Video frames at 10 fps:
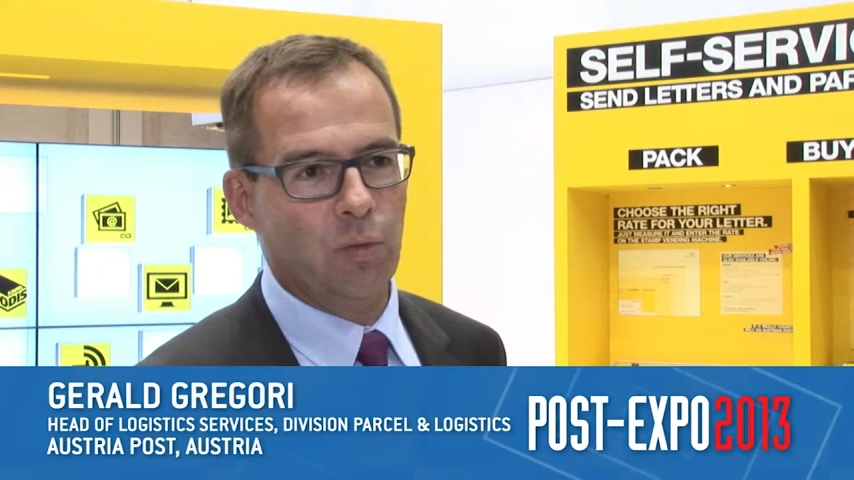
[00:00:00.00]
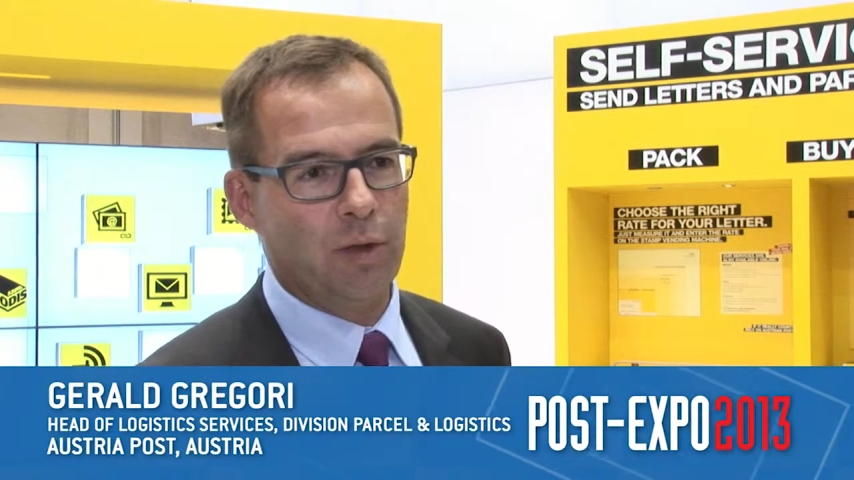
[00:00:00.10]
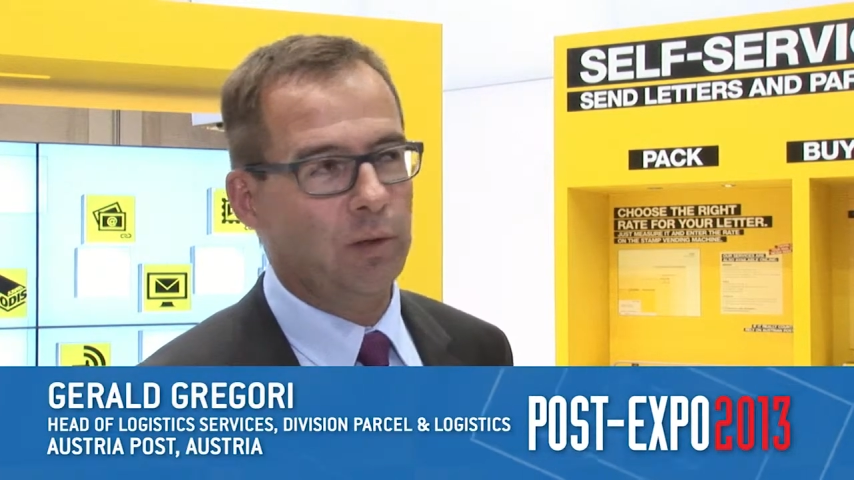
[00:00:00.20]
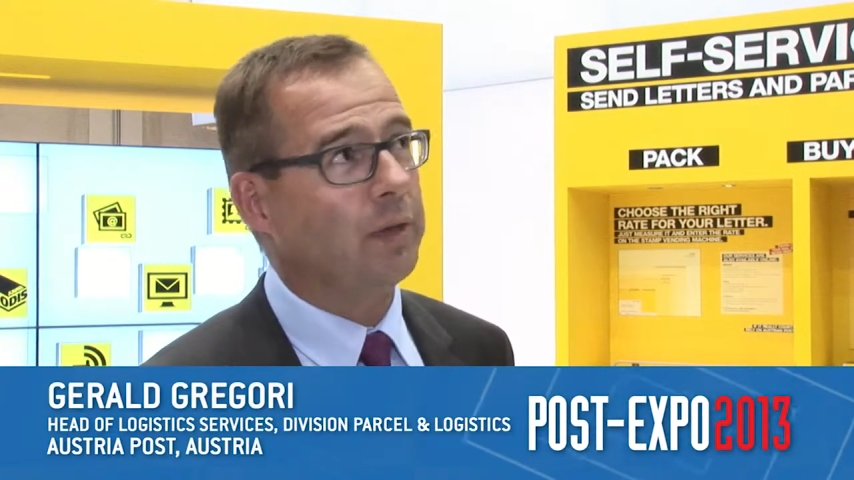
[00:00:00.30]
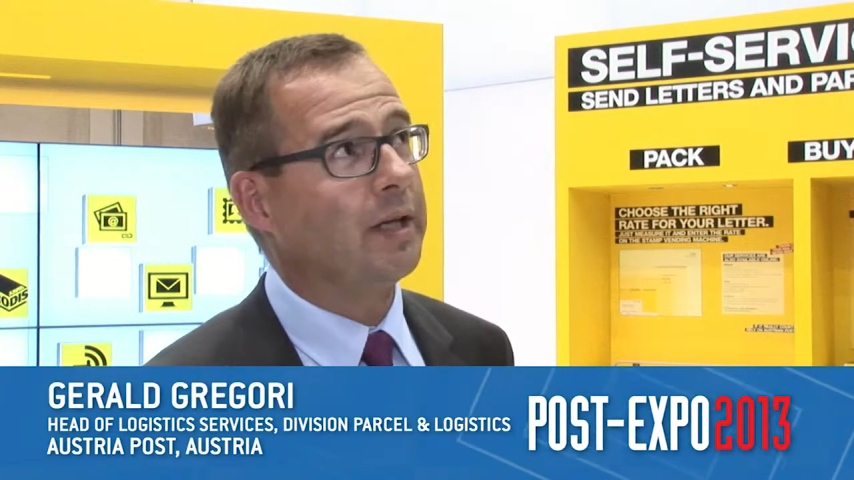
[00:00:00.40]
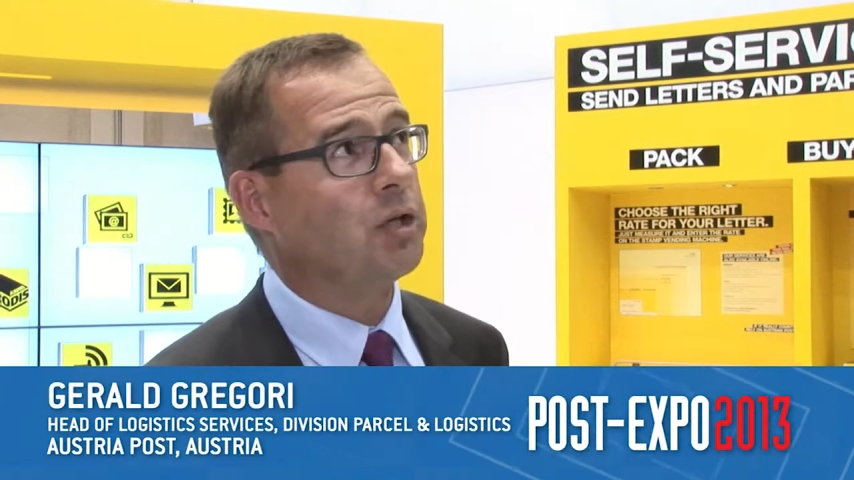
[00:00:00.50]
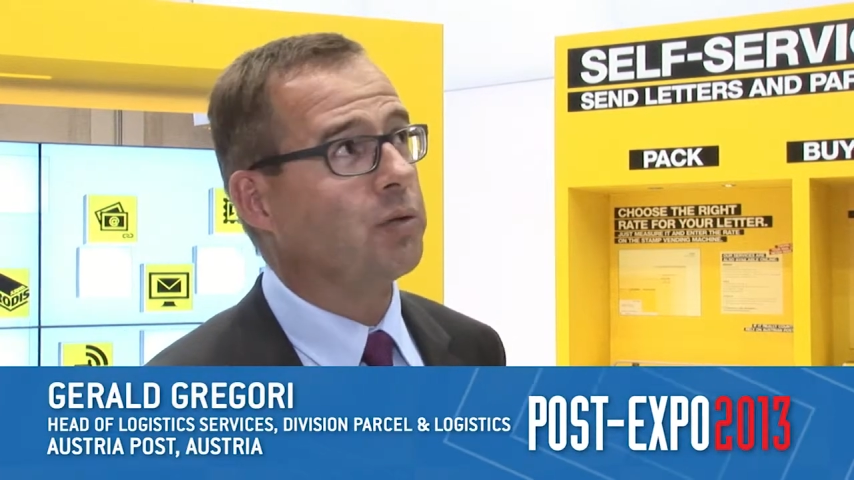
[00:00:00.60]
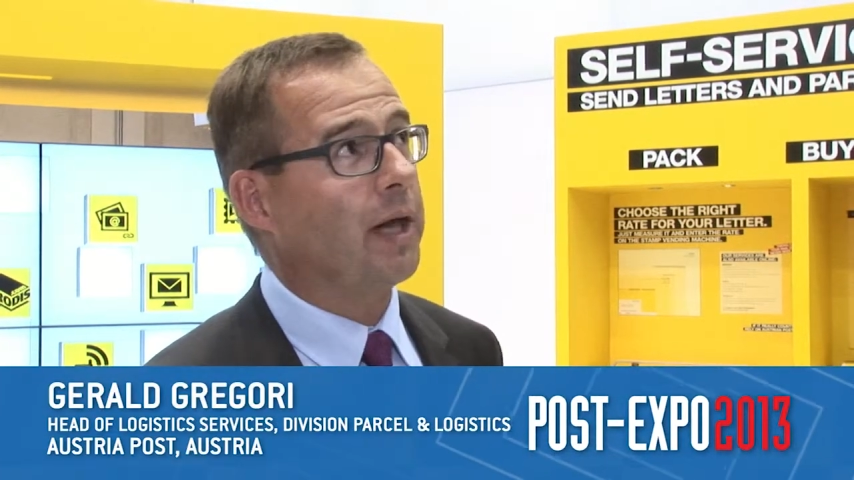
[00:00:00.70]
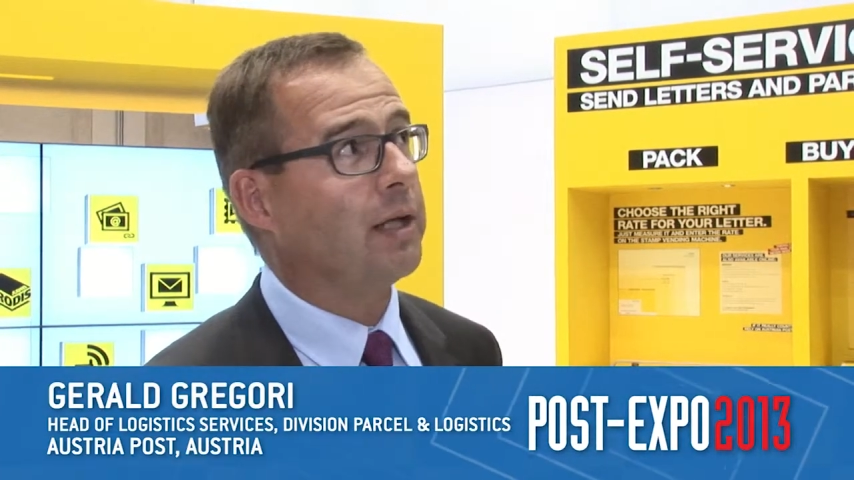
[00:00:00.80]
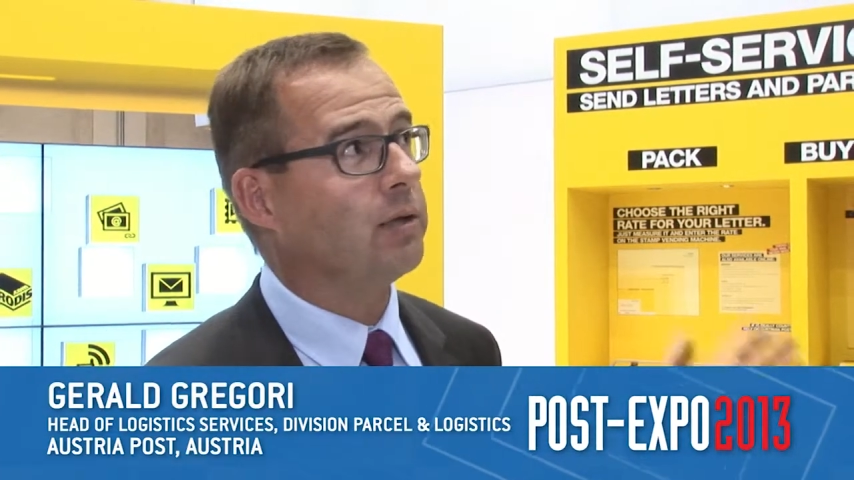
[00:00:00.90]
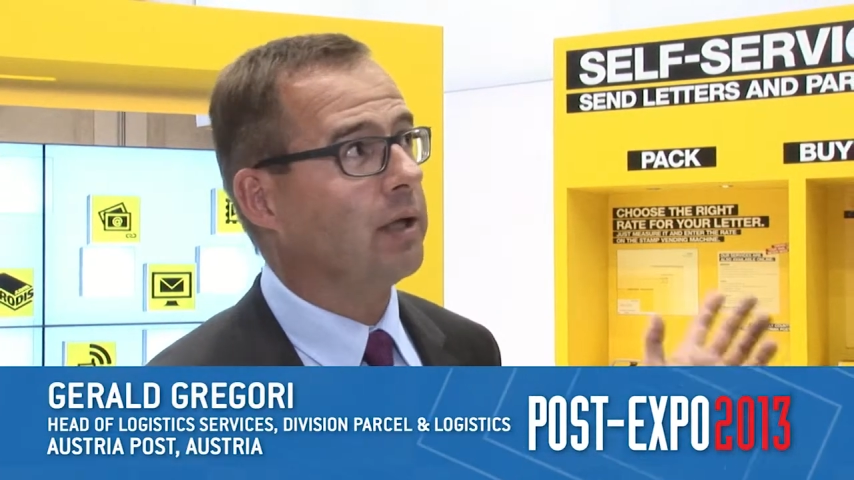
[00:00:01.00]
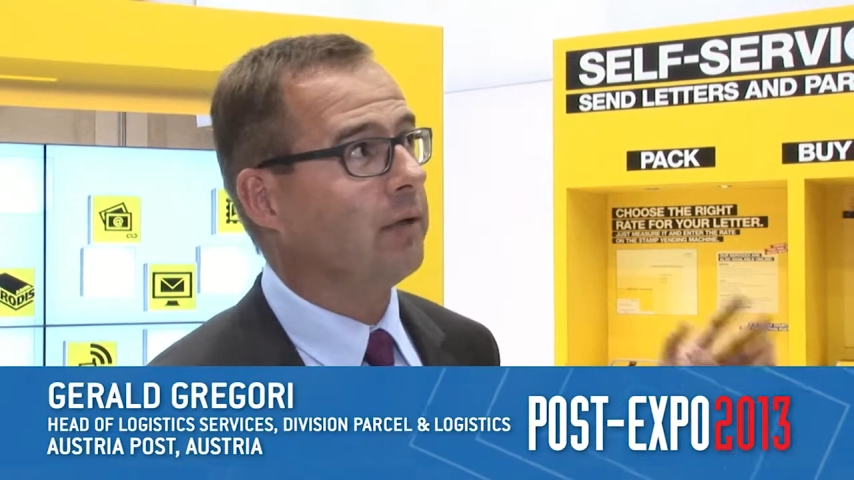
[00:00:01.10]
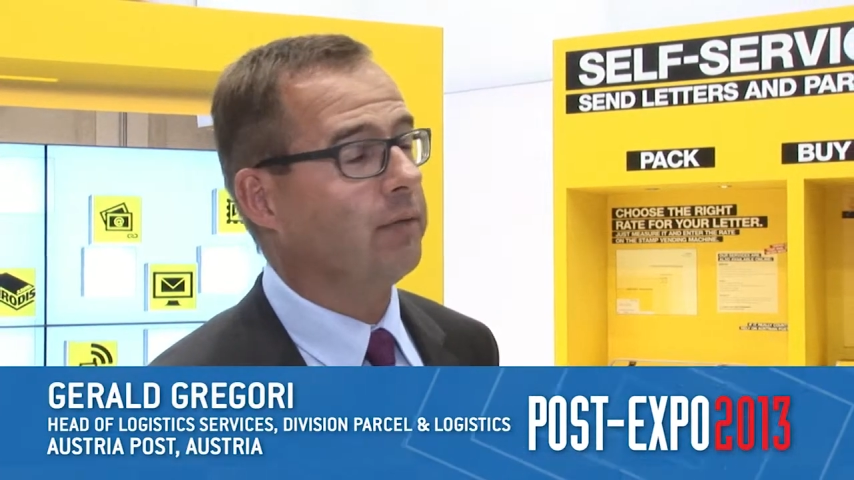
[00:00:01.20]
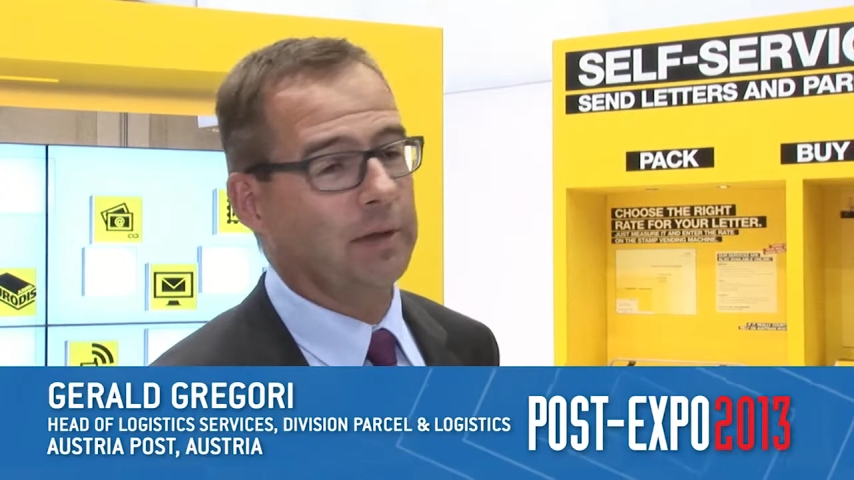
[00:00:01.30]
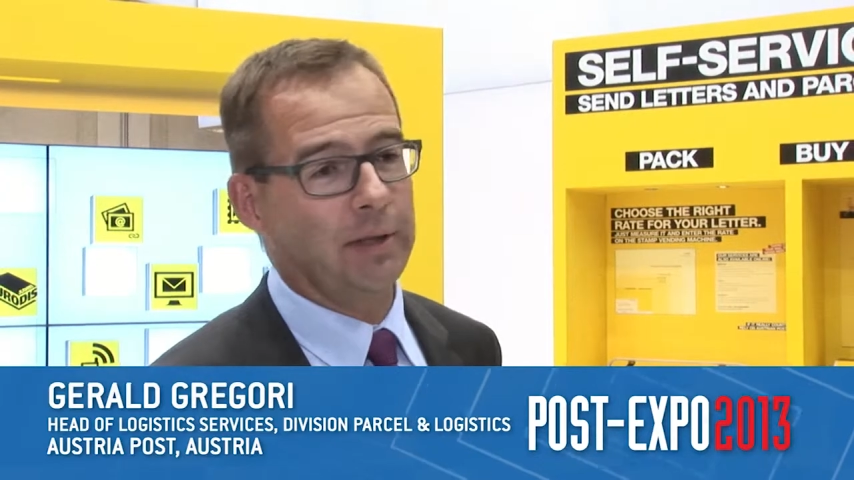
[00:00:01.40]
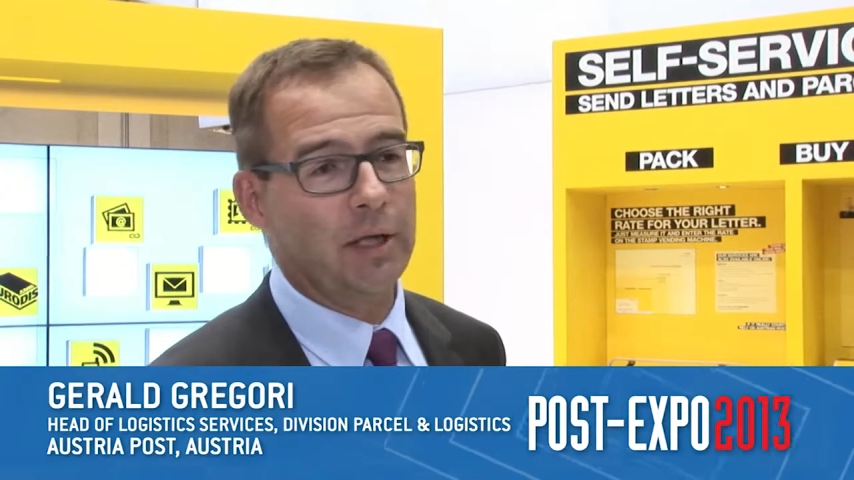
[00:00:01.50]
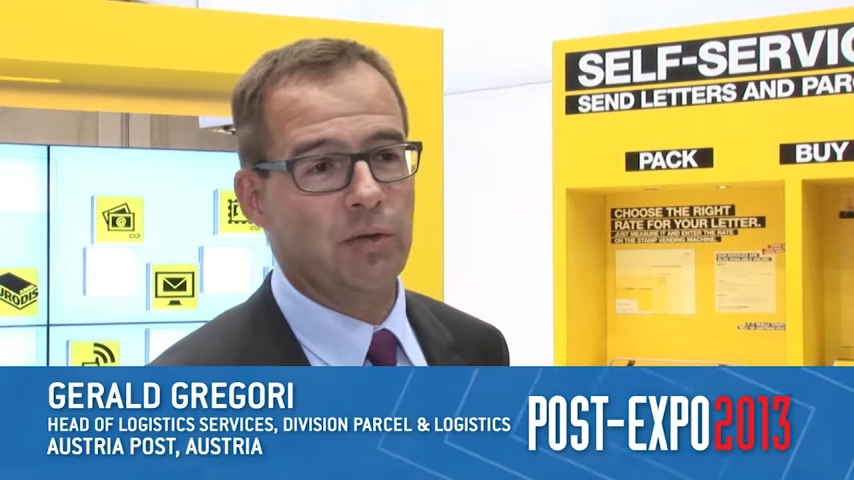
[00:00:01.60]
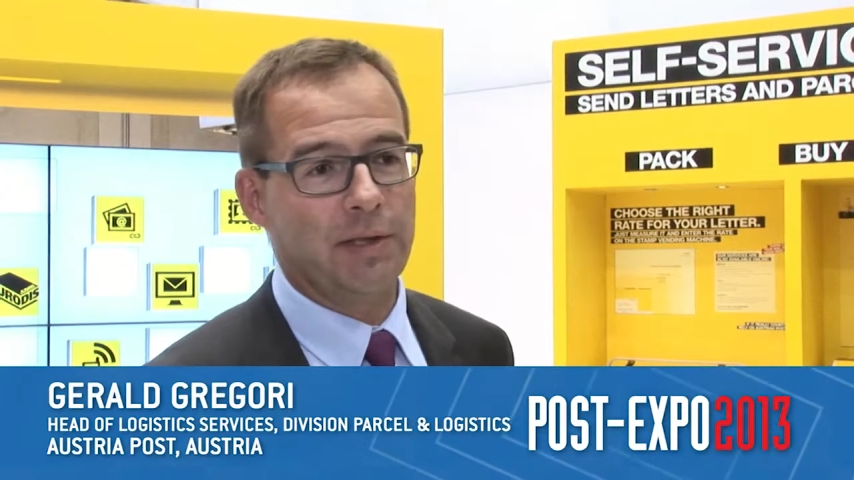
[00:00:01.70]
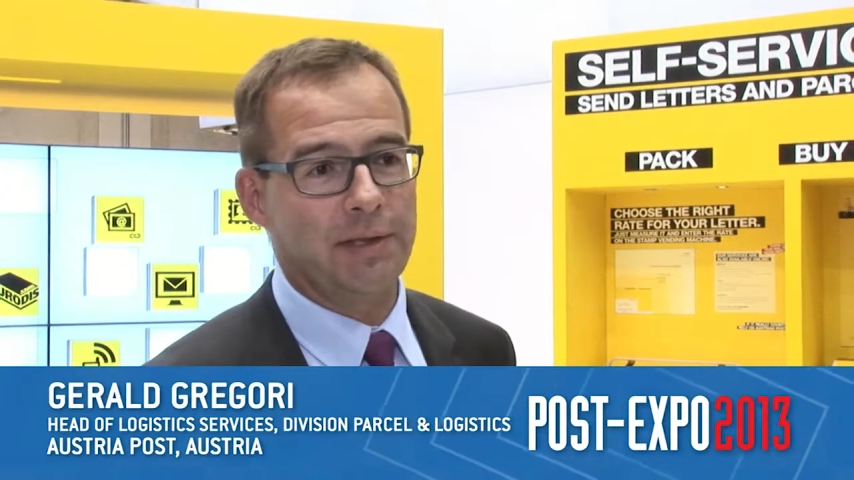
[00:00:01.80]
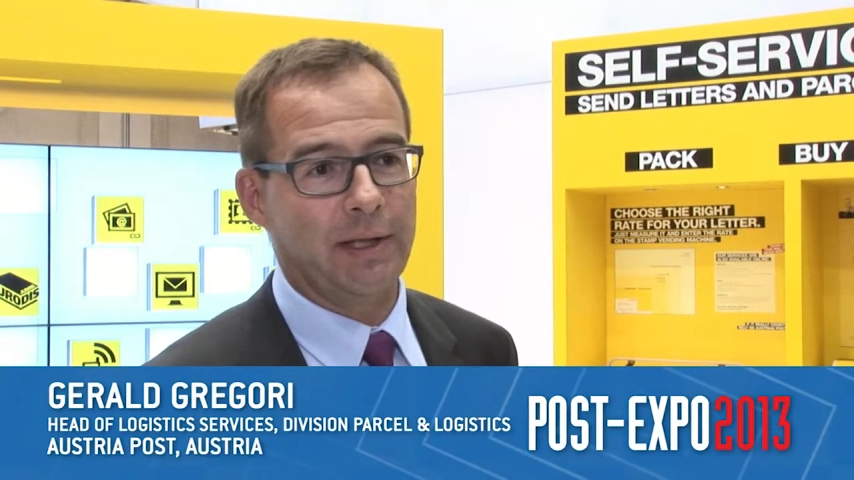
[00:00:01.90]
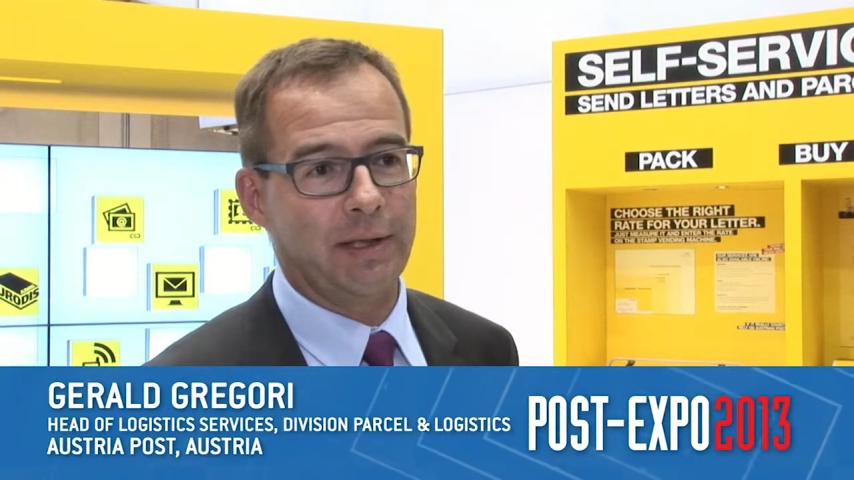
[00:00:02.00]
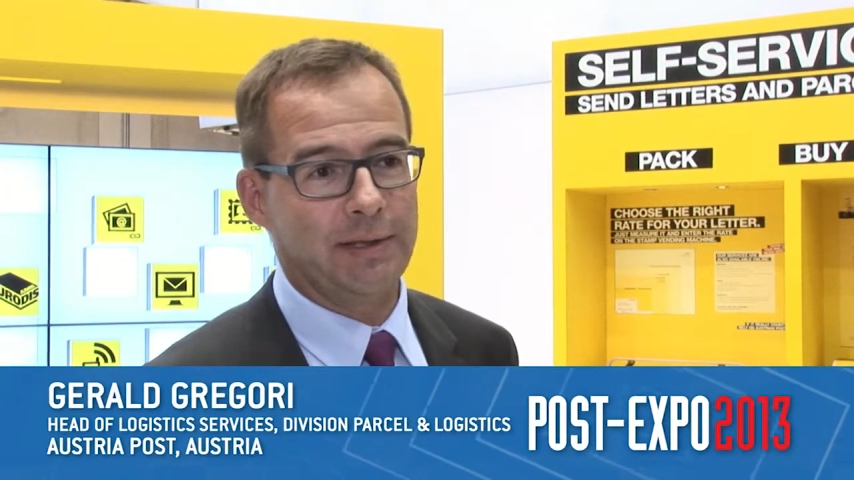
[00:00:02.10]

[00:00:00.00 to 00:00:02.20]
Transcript: we really tried to have an interesting